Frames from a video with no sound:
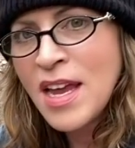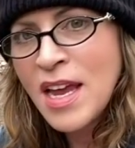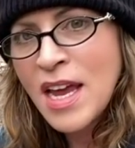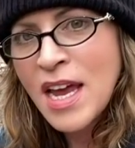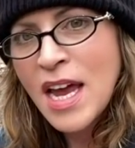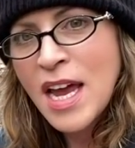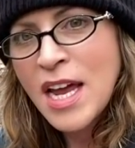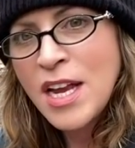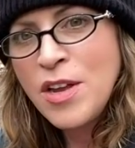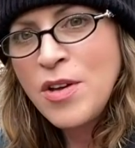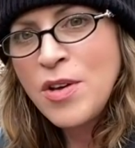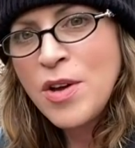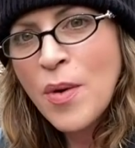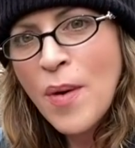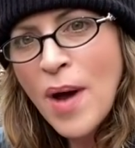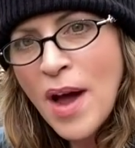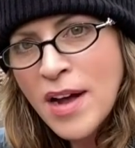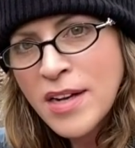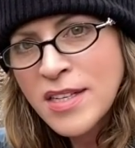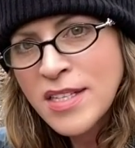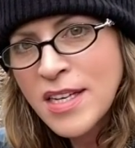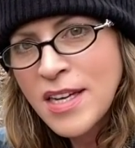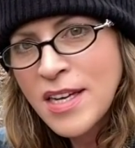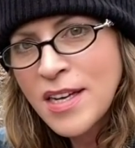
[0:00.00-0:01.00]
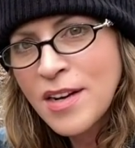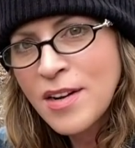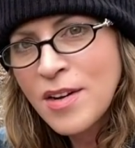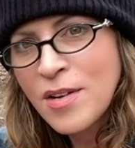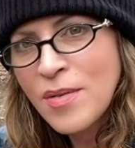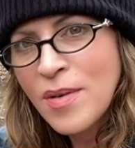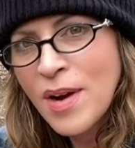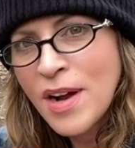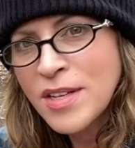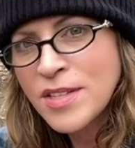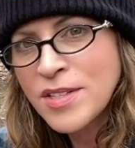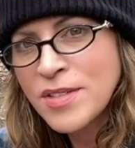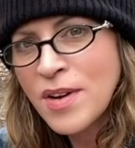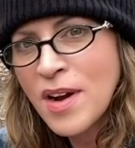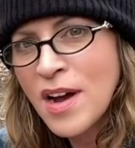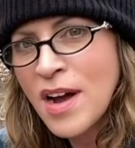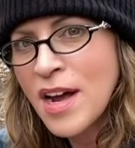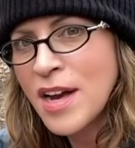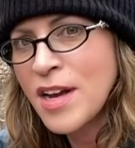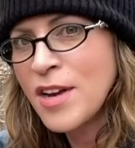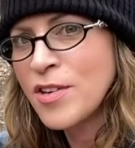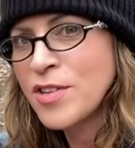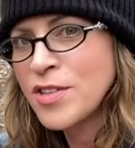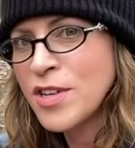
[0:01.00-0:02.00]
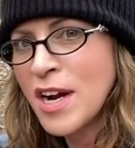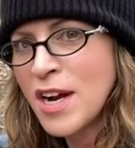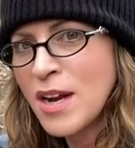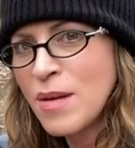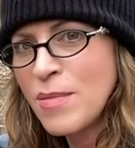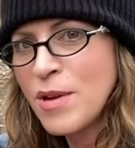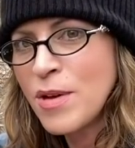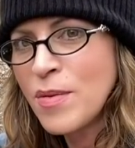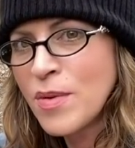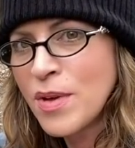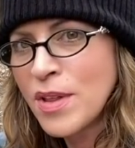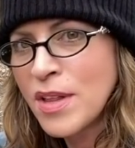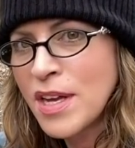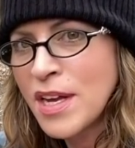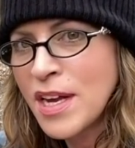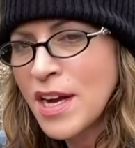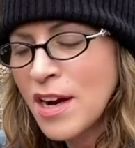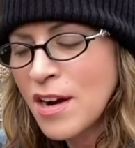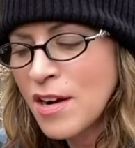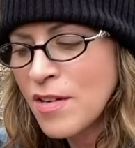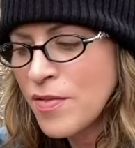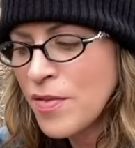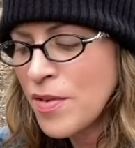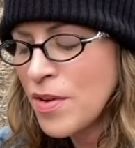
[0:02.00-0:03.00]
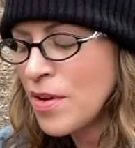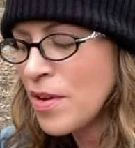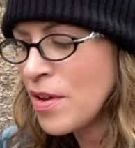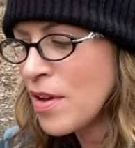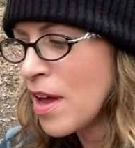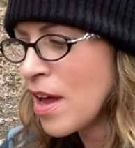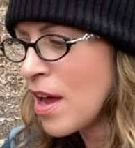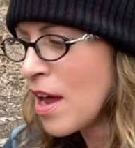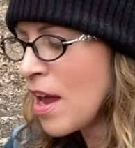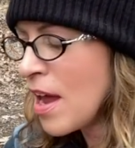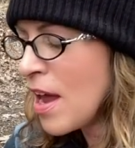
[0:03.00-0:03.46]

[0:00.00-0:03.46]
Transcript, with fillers: and you go out to eat at a restaurant and you're trying to be really careful.